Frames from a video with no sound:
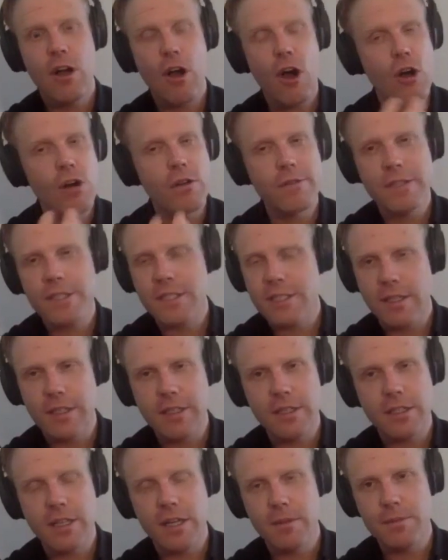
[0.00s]
all of a
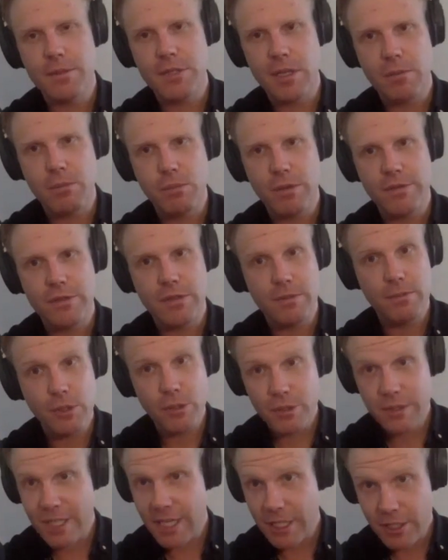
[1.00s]
sudden comes up with some
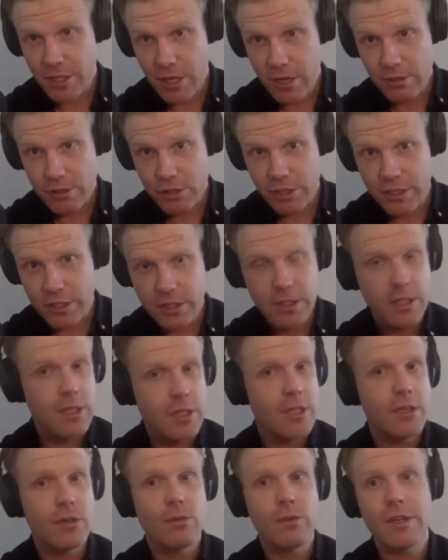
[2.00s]
new technology,
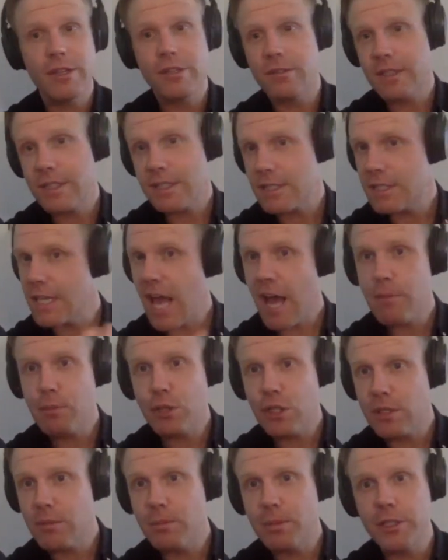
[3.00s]
whether it's the
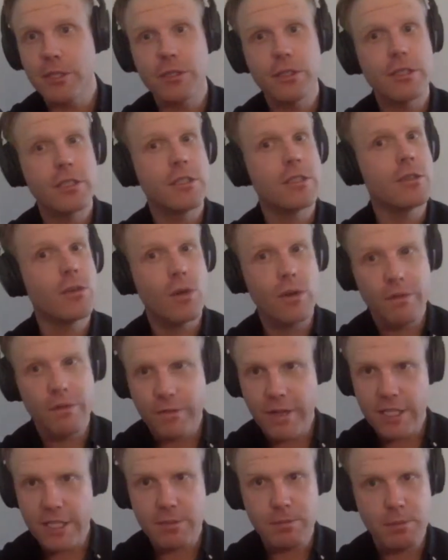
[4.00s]
Apple computer or
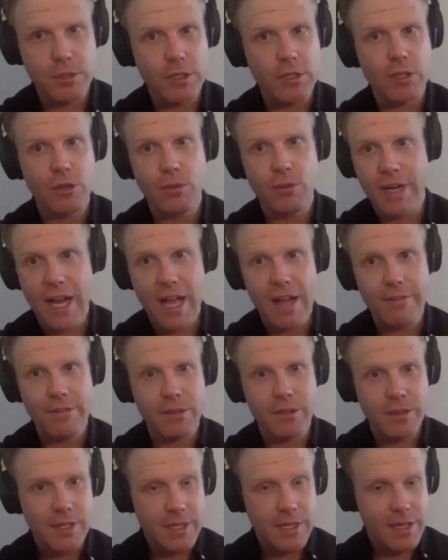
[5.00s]
Facebook or what have
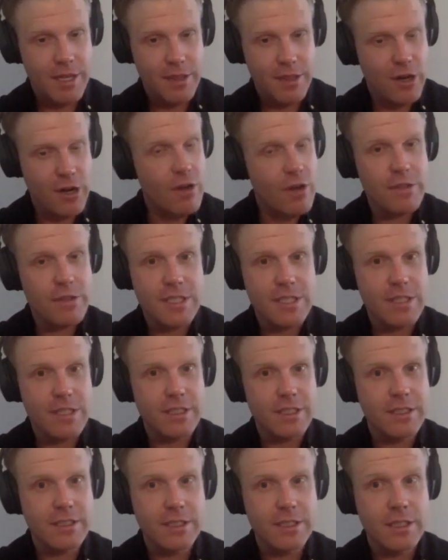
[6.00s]
you, and then all of a
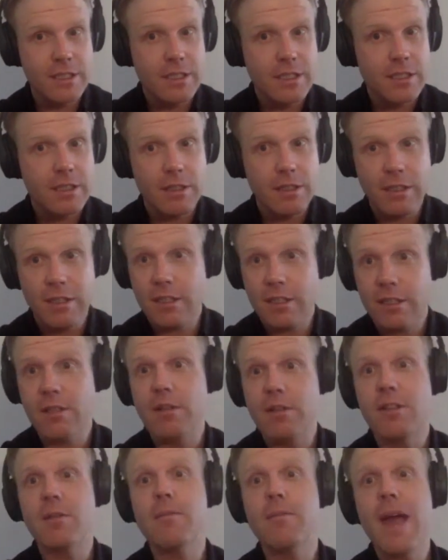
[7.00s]
sudden
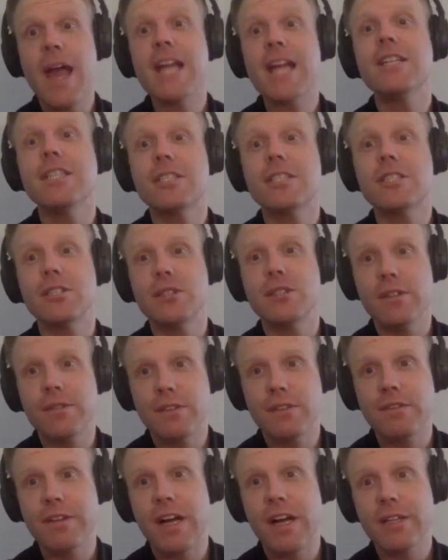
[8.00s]
the magnitude of
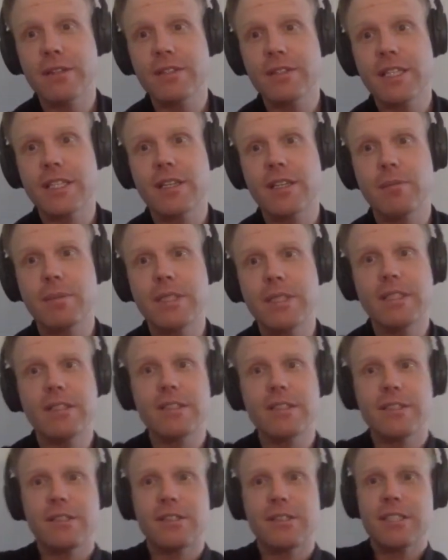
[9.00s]
the value in that company,
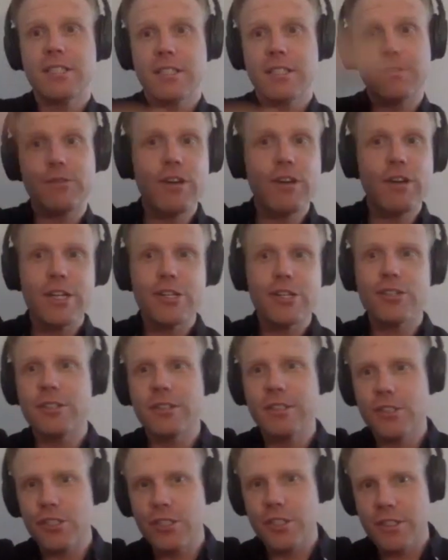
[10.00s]
the differential
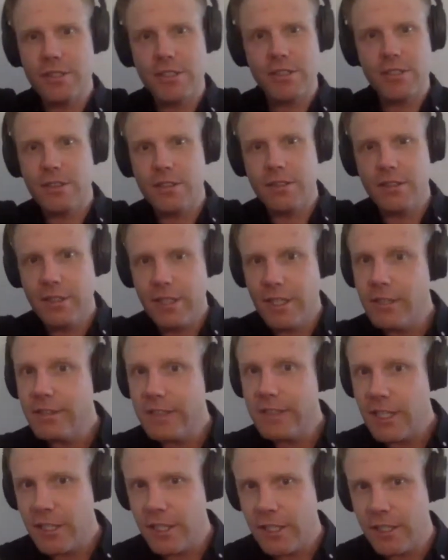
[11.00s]
is just
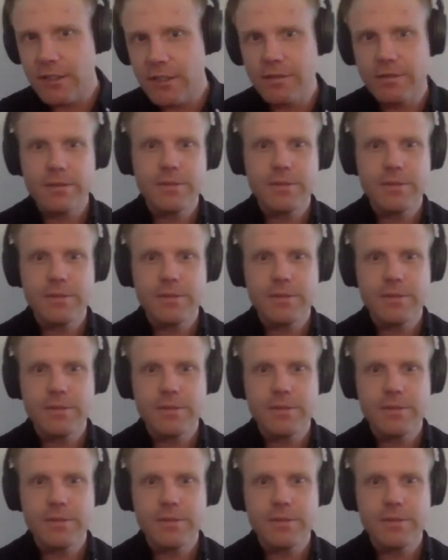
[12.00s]
nearly unheard of.